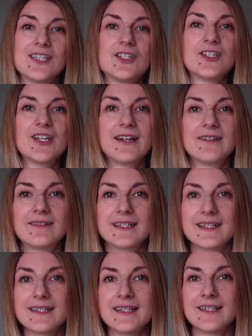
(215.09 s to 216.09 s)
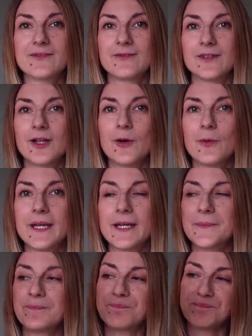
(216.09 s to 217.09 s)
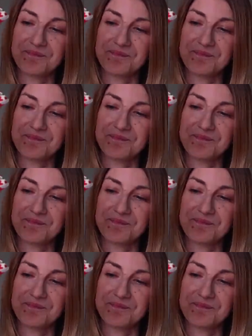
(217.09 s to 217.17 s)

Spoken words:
it's generous, it's flowy.